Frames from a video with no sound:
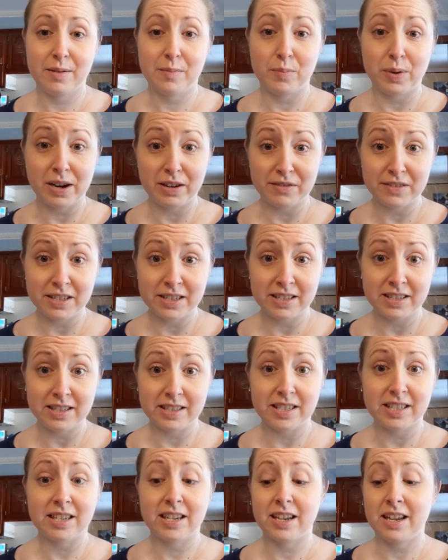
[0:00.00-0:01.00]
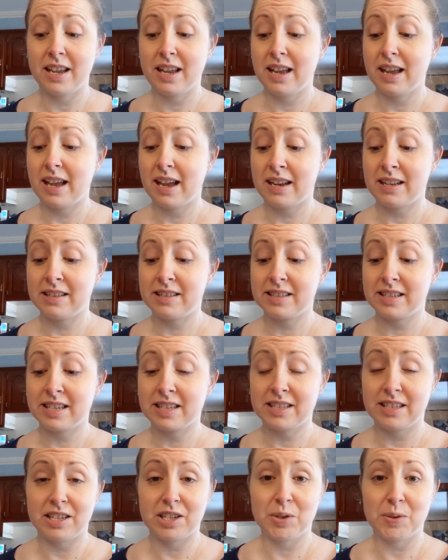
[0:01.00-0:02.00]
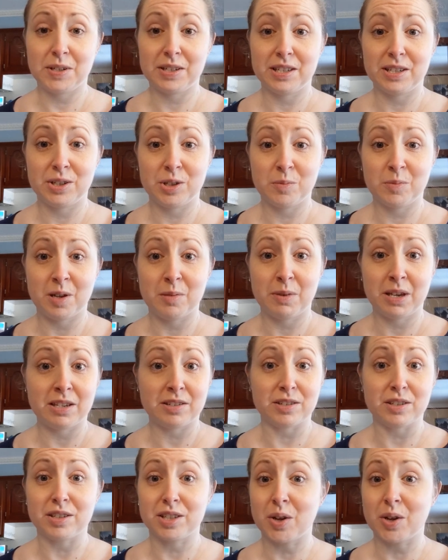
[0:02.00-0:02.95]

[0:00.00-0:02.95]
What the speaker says: breakfast, and it's continuing to do my basal.